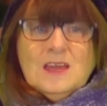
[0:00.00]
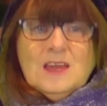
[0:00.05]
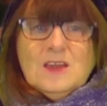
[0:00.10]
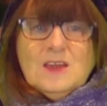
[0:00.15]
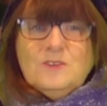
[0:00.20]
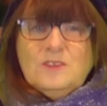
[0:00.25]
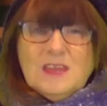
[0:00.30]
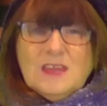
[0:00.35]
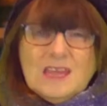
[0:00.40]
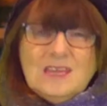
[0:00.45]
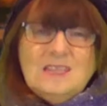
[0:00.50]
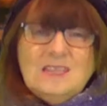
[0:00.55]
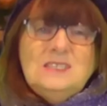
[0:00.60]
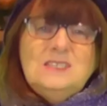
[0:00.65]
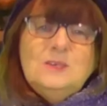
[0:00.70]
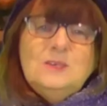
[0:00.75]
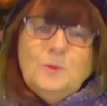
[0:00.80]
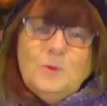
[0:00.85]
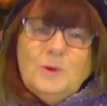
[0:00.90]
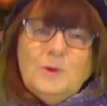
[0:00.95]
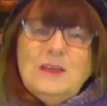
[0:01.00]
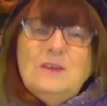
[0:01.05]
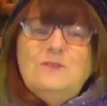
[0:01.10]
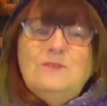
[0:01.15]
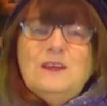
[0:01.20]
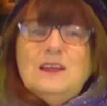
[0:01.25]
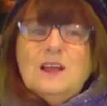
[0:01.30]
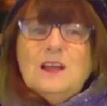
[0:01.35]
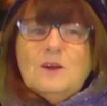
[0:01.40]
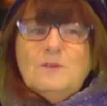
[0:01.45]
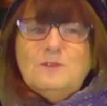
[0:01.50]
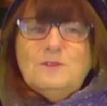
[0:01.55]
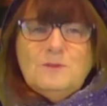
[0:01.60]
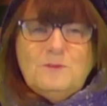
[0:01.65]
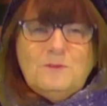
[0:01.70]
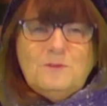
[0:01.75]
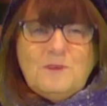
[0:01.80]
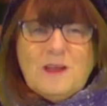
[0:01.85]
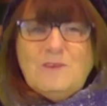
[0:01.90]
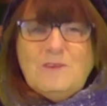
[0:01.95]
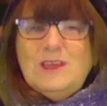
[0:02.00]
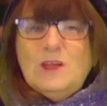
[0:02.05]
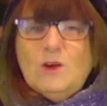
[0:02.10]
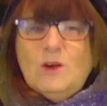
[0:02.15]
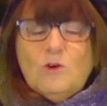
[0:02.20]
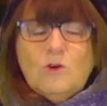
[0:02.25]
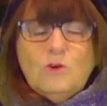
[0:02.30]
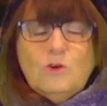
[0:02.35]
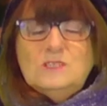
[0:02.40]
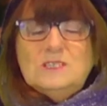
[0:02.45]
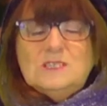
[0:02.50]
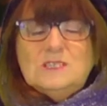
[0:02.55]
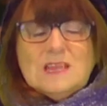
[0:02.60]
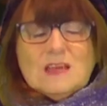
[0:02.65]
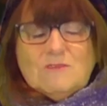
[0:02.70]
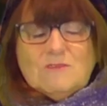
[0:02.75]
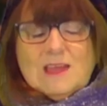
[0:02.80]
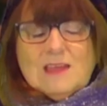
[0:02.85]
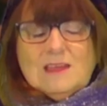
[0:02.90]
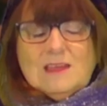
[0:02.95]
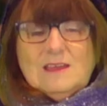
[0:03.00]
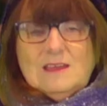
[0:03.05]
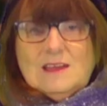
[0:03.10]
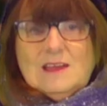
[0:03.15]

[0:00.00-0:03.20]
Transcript: the interweaving of the very ordinary